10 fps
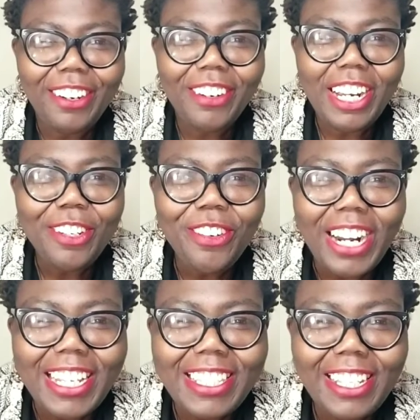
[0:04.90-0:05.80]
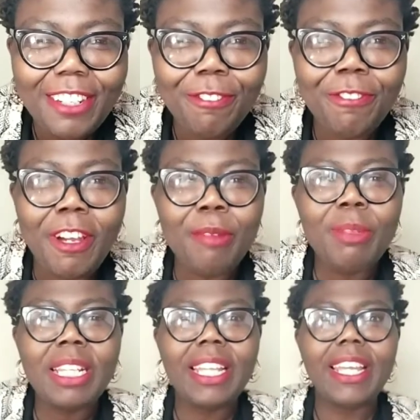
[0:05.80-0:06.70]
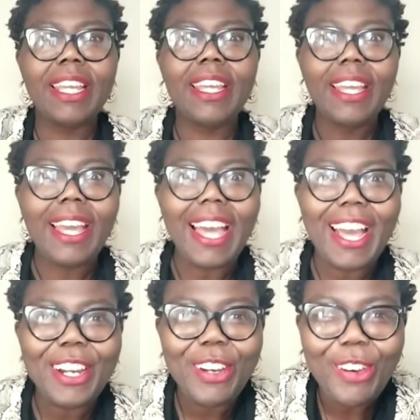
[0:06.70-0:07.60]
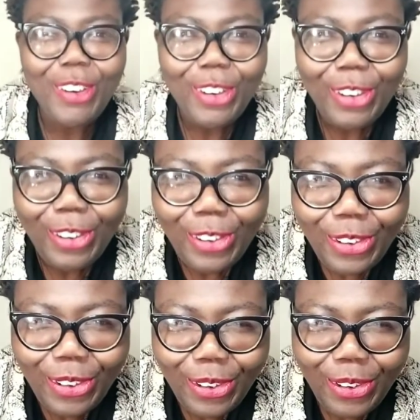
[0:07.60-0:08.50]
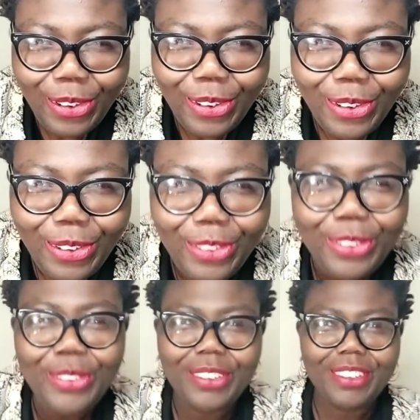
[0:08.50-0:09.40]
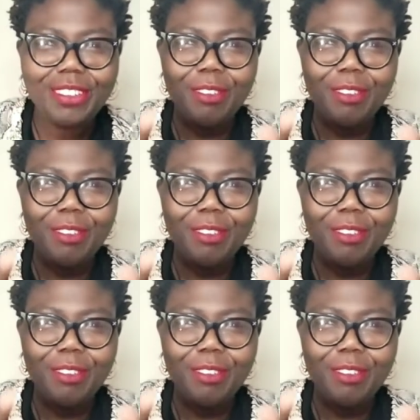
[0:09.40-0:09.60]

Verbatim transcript: Grand Rising family, I go.